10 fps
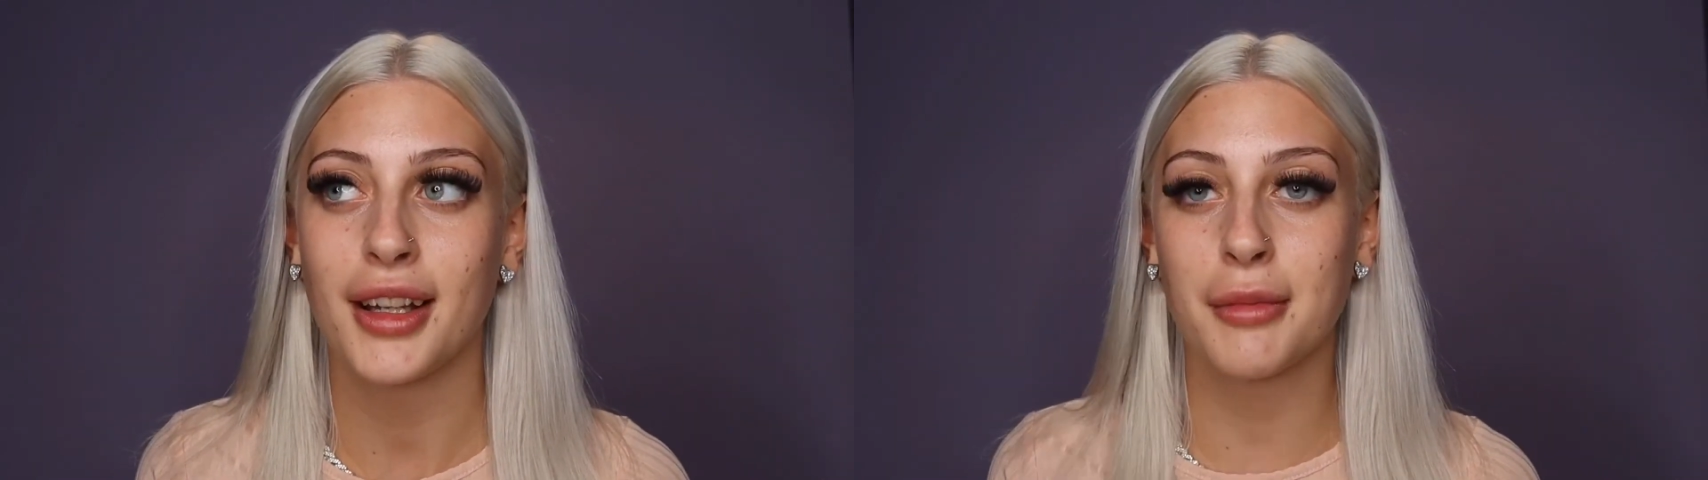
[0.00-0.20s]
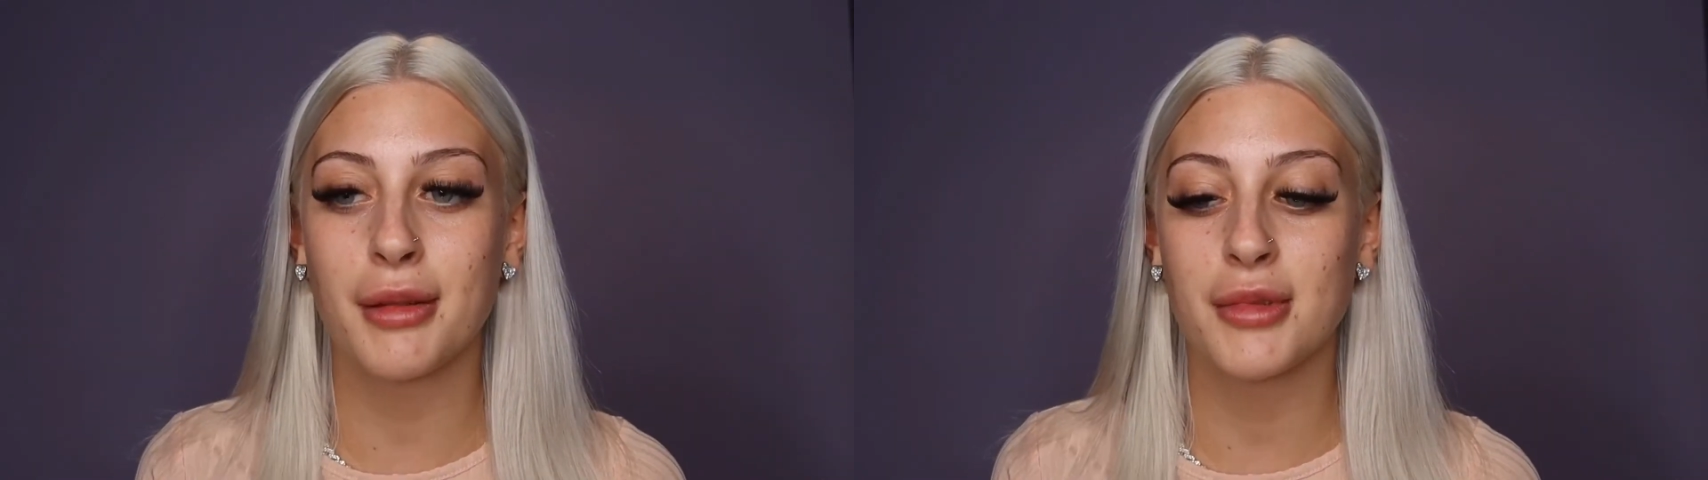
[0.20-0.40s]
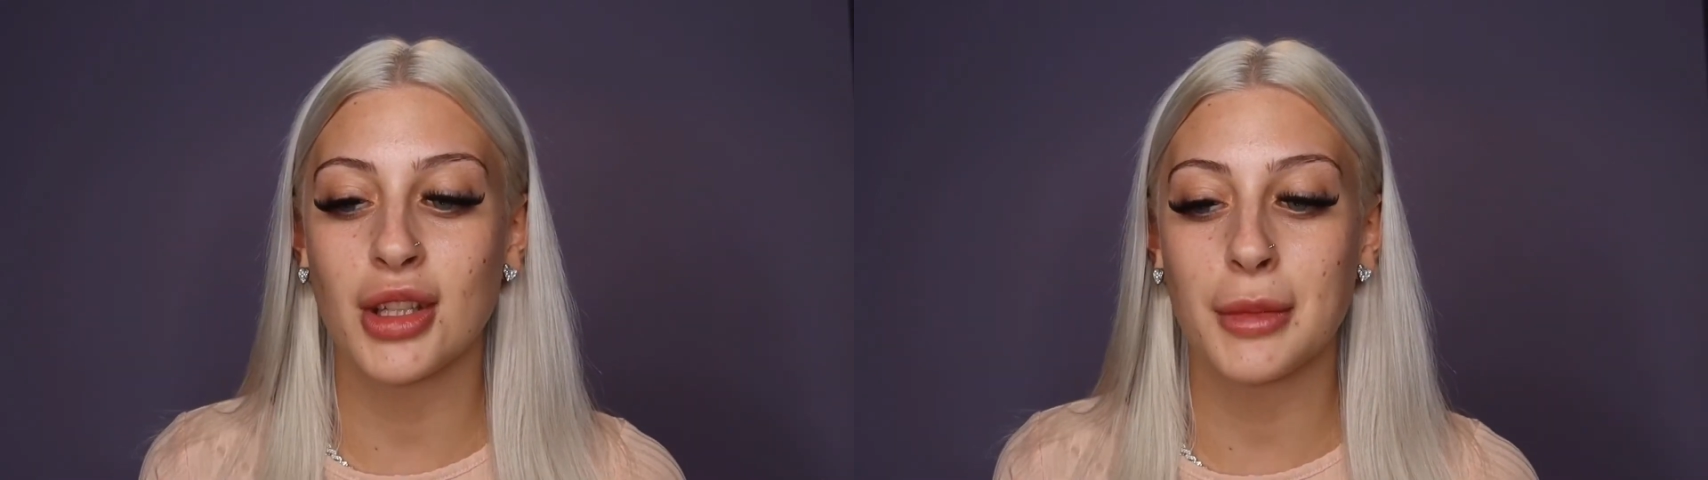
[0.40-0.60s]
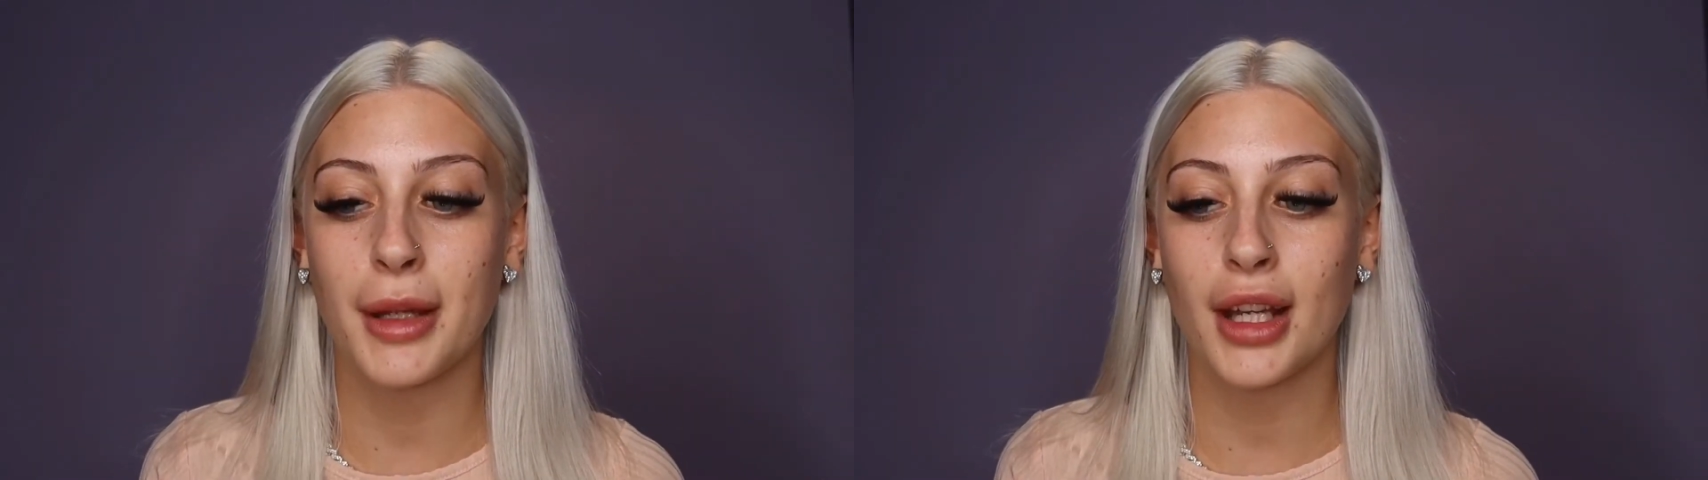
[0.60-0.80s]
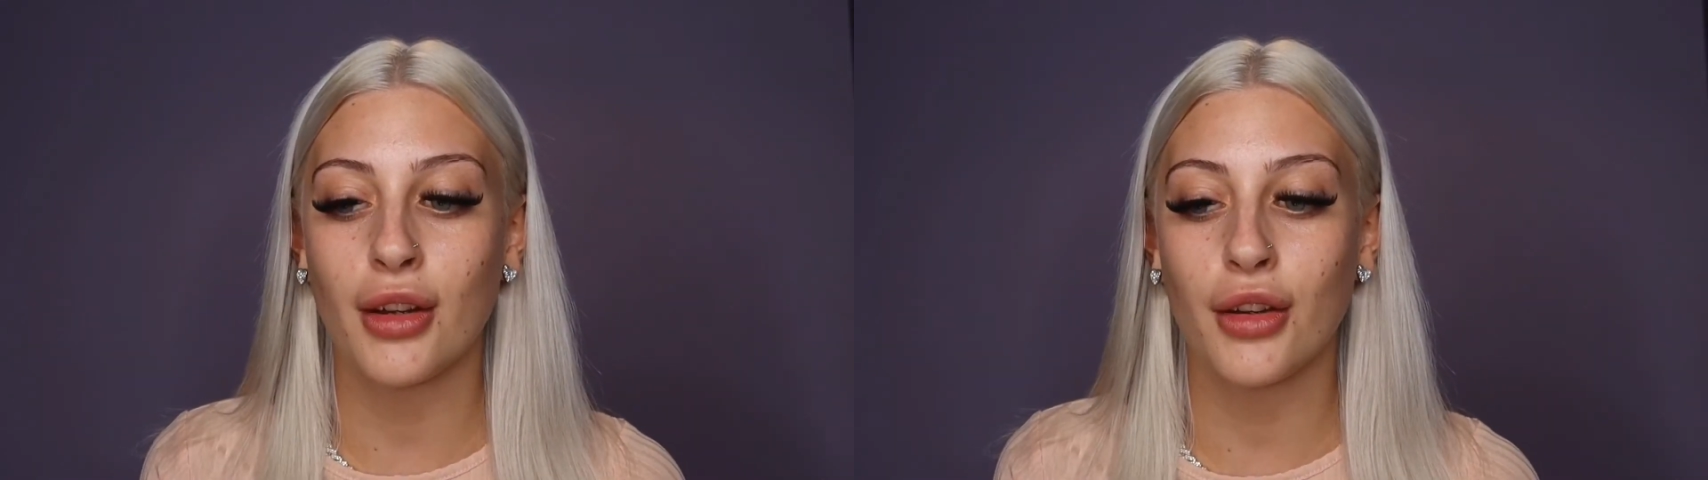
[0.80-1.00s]
I'm doing a
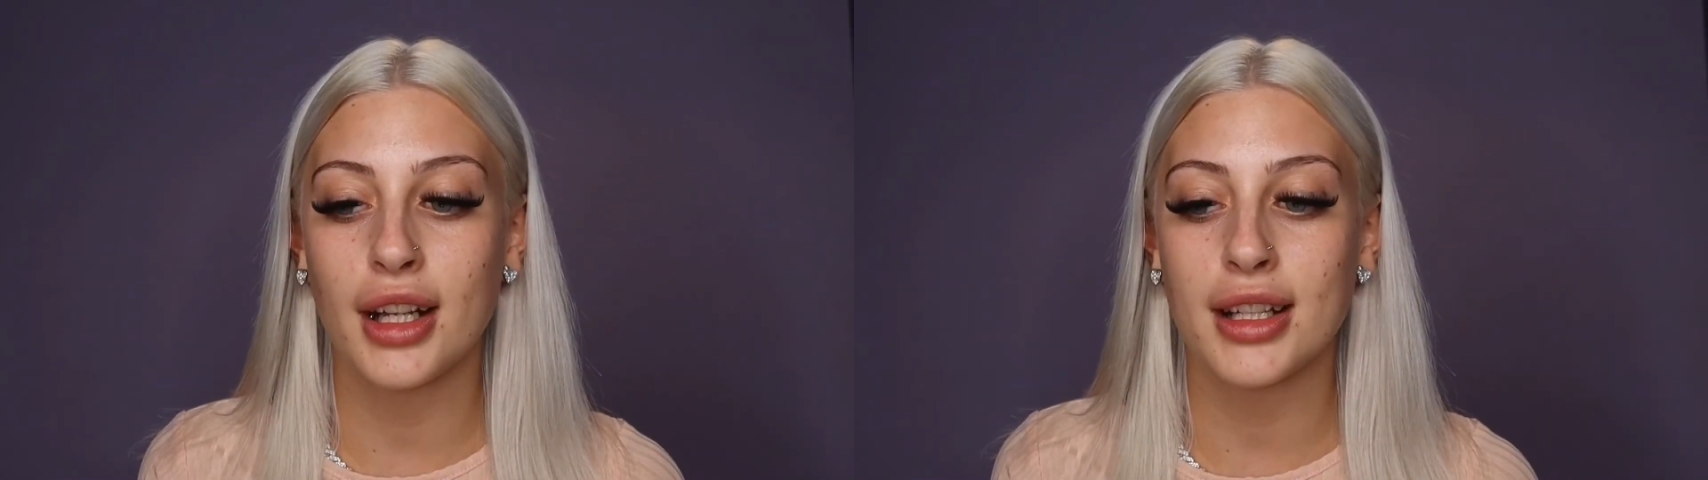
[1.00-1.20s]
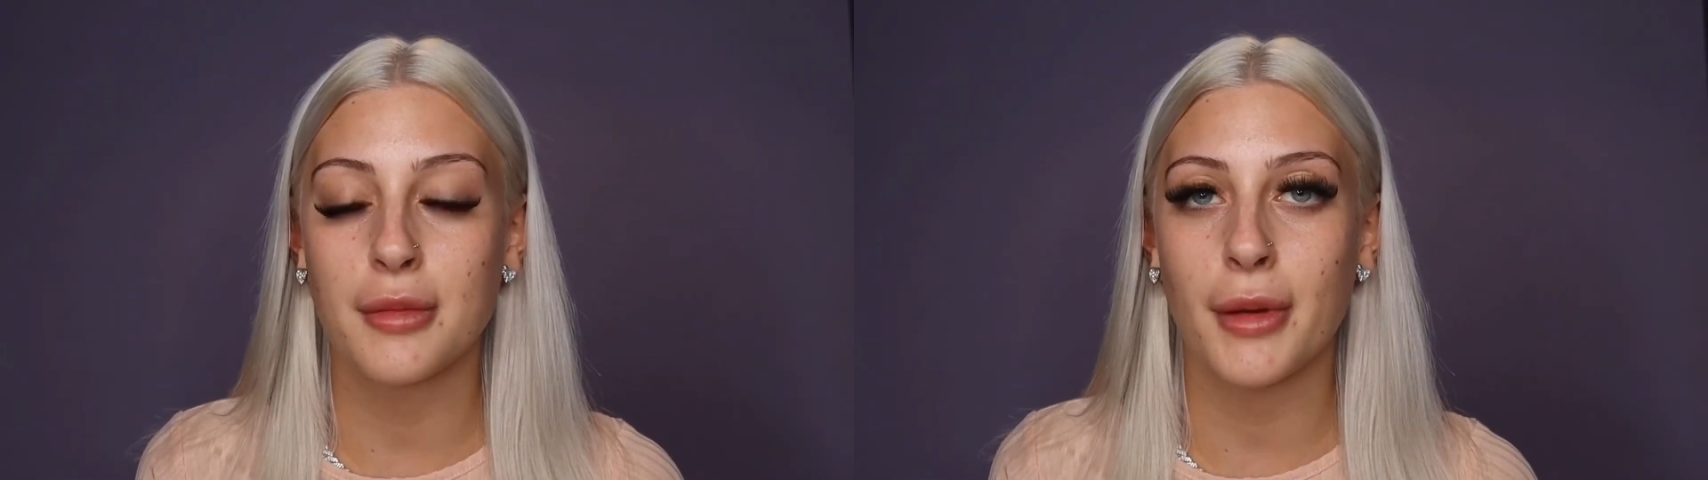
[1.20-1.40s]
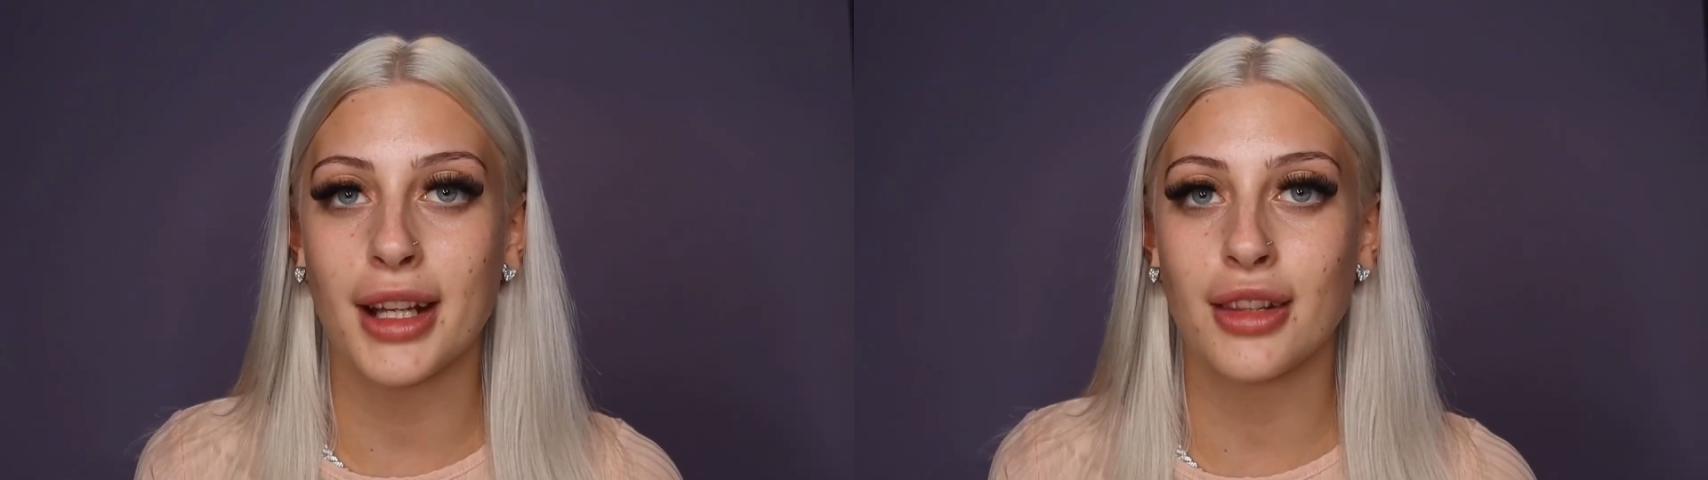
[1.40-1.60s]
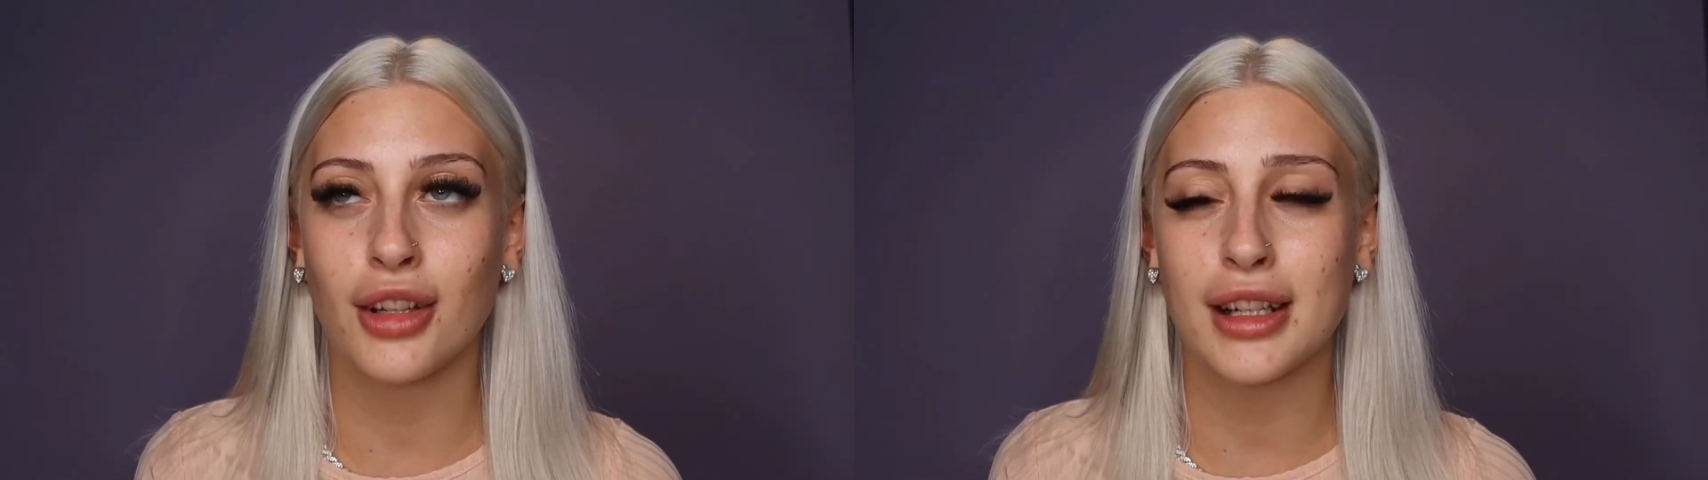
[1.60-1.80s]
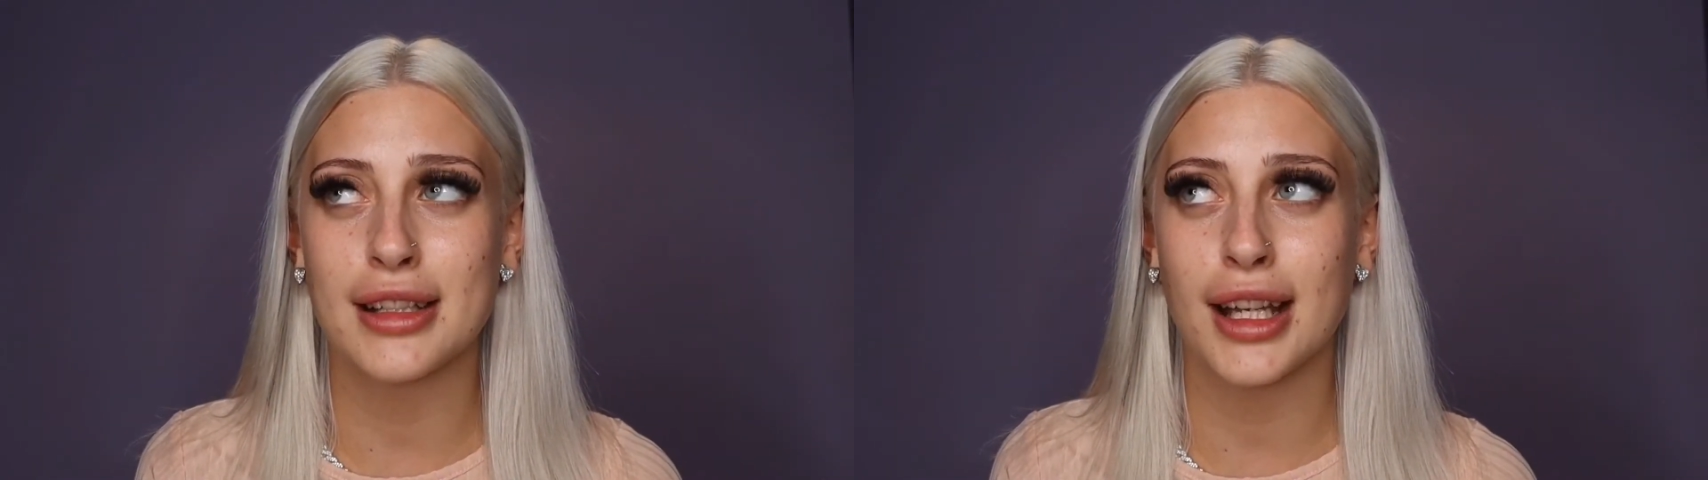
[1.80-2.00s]
Pink Honey inspired look.
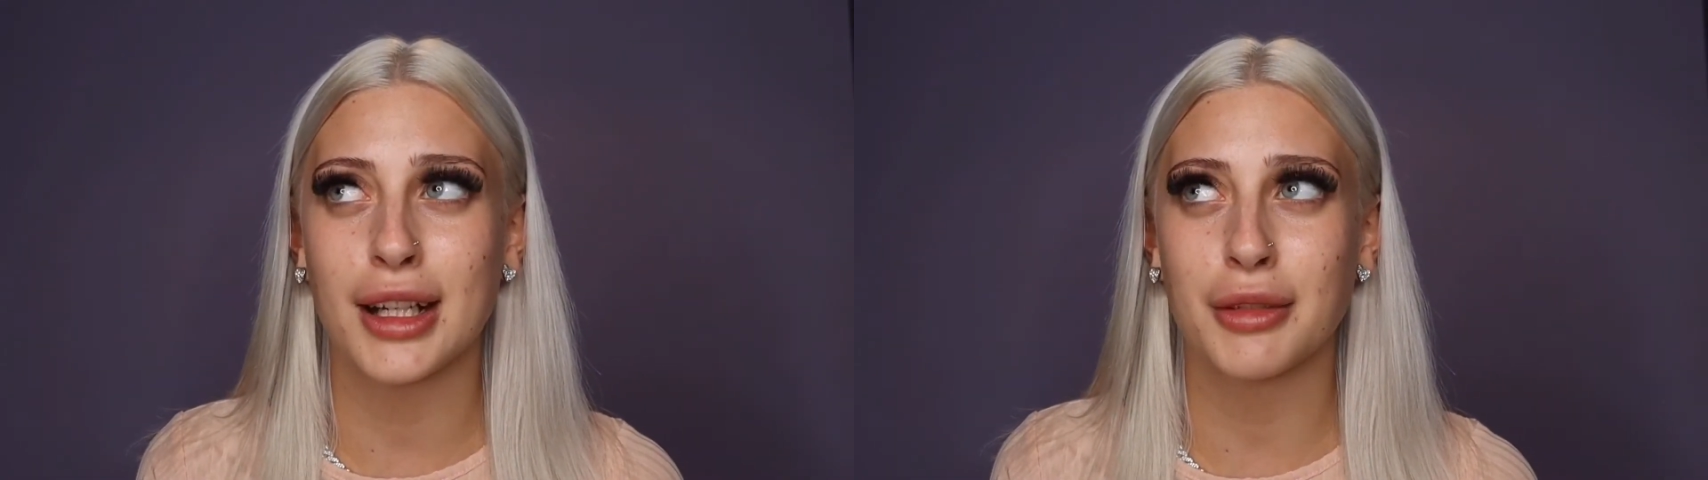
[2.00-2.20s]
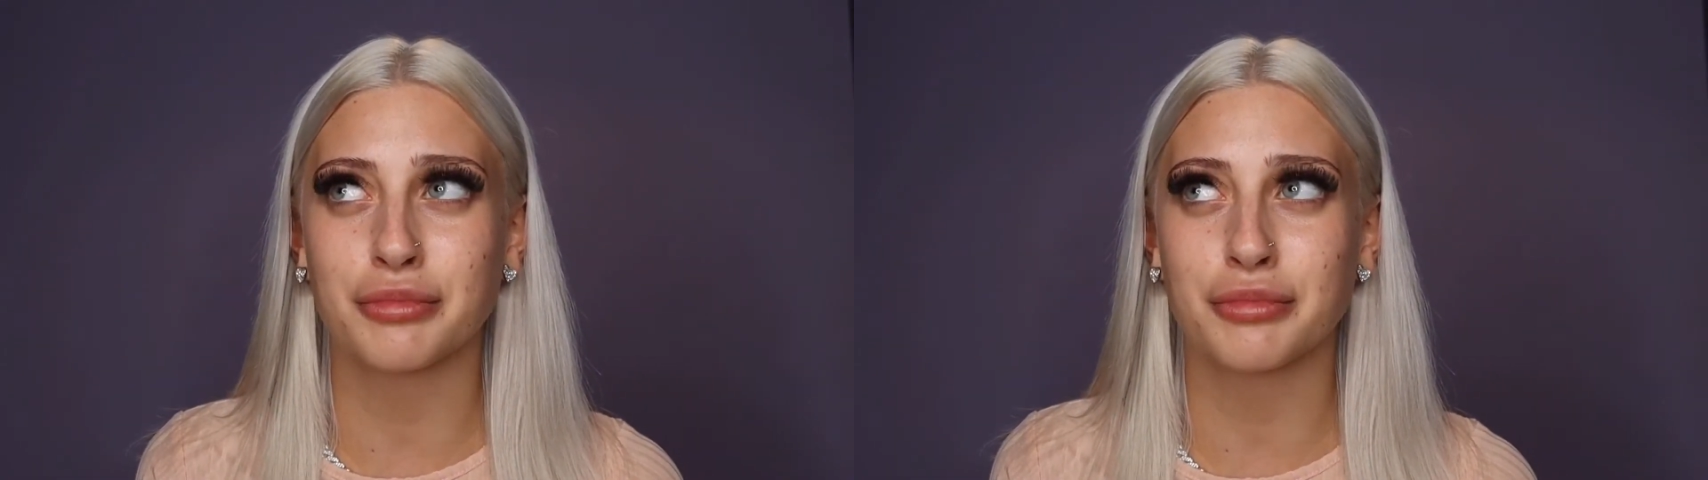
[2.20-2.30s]
And he's like,